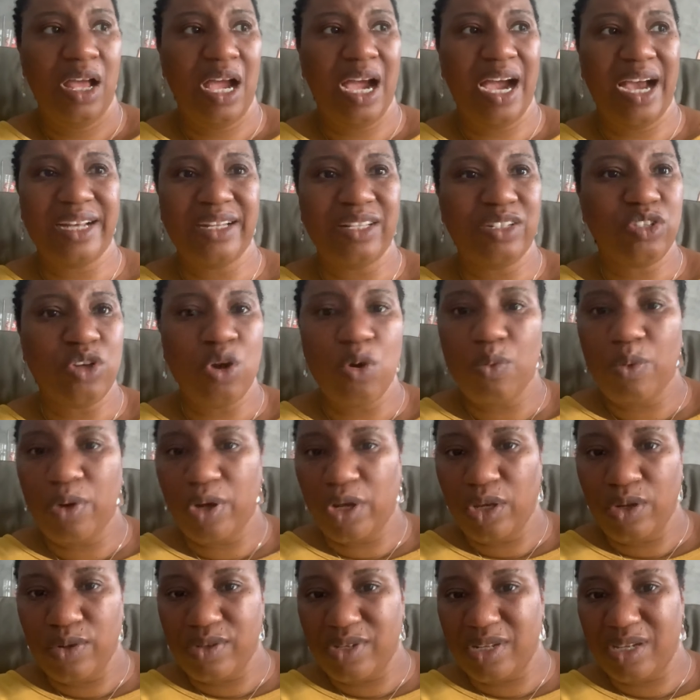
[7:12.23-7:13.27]
And I don't want
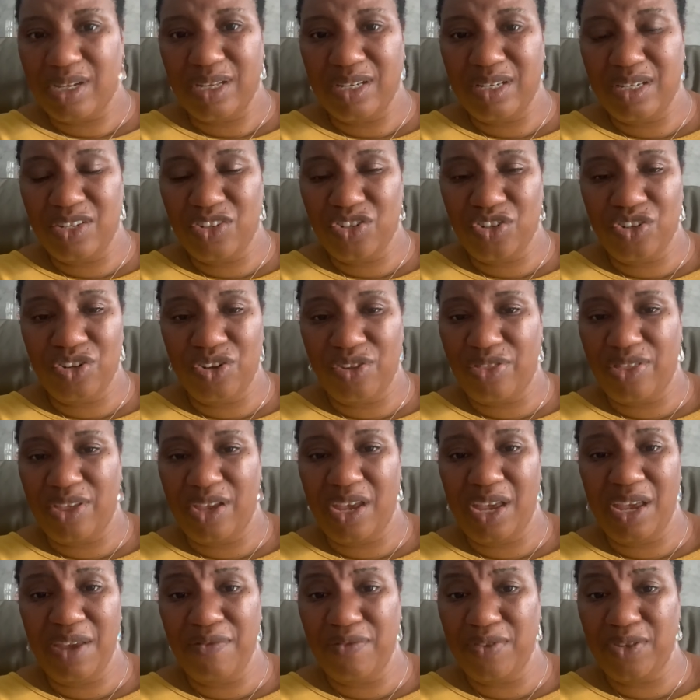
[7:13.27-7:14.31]
to use the conditioner thing
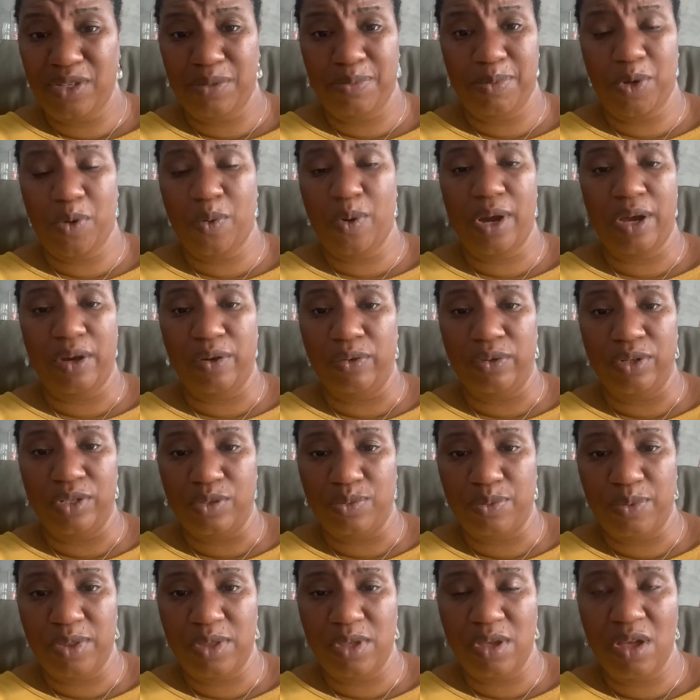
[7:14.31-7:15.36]
either, to be quite honest
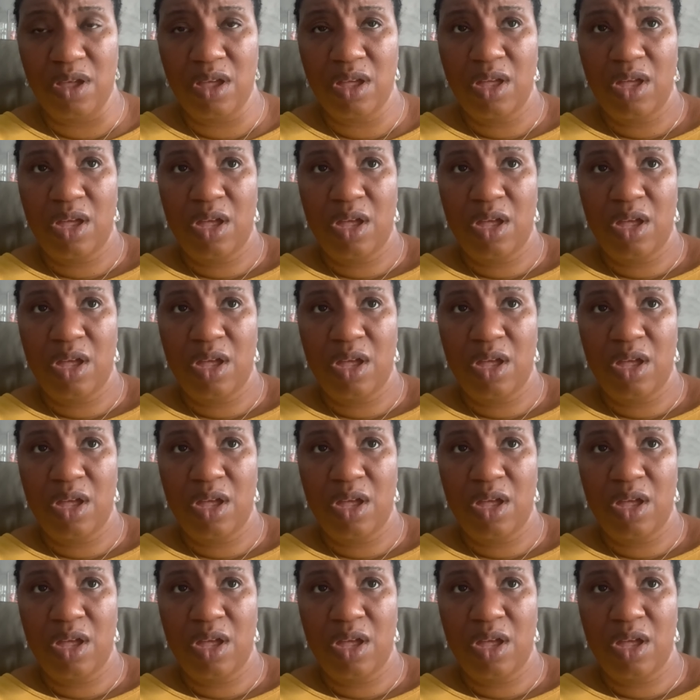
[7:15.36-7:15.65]
with you.